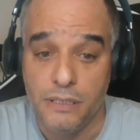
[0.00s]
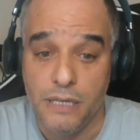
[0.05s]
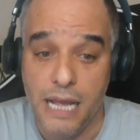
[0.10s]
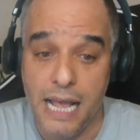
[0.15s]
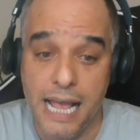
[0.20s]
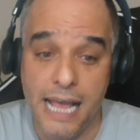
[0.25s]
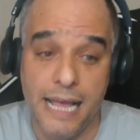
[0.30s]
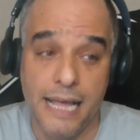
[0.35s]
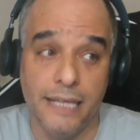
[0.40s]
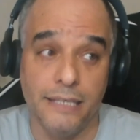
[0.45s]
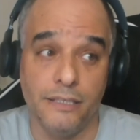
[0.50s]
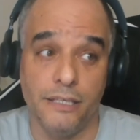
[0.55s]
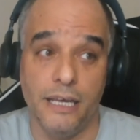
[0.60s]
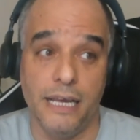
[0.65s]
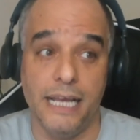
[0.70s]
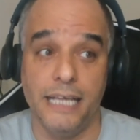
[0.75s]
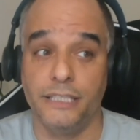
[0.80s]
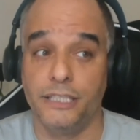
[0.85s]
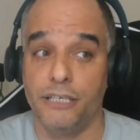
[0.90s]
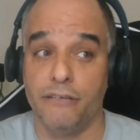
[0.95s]
and the
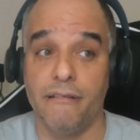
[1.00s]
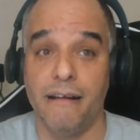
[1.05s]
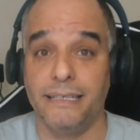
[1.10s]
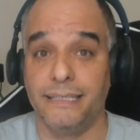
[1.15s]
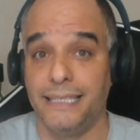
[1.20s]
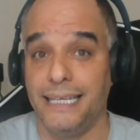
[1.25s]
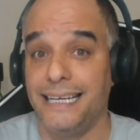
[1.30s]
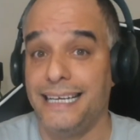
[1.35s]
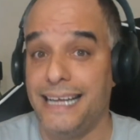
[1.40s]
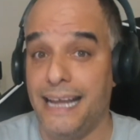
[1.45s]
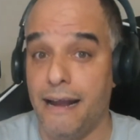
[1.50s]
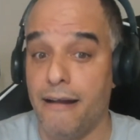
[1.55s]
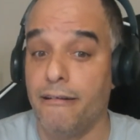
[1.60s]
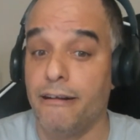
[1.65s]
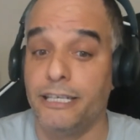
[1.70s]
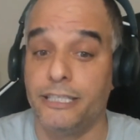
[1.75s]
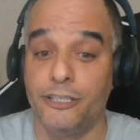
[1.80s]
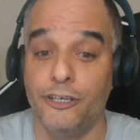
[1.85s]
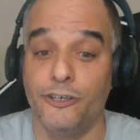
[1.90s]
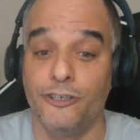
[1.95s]
interesting
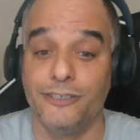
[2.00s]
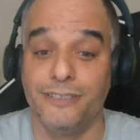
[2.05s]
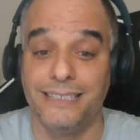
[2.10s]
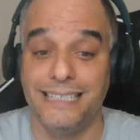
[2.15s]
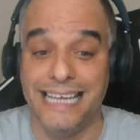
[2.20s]
characters